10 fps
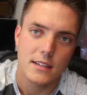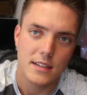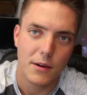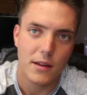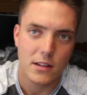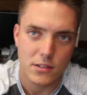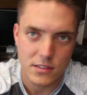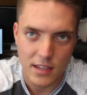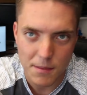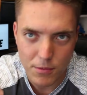DIY electric
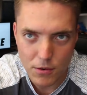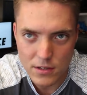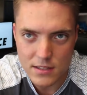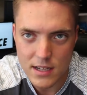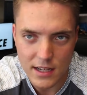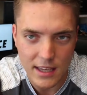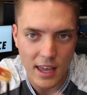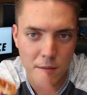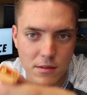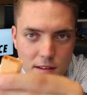skateboards is that it
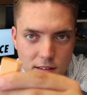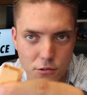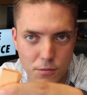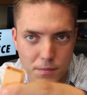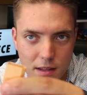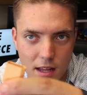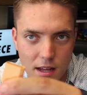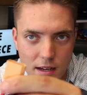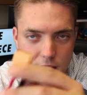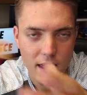came with this little
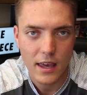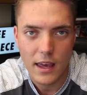plug,